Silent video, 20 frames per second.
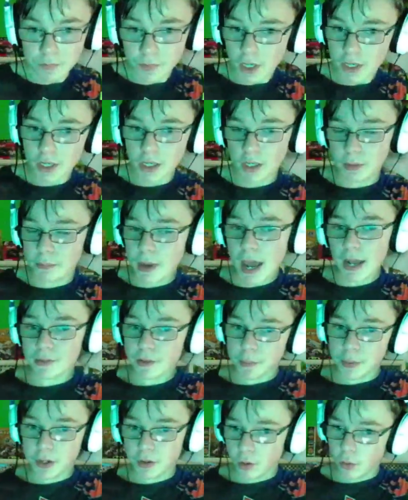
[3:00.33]
He backed
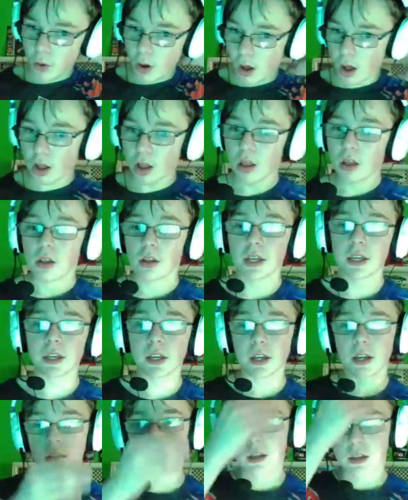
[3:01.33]
up into the wall like an
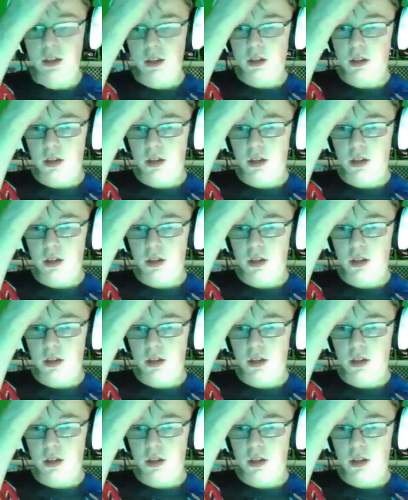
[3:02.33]
idiot,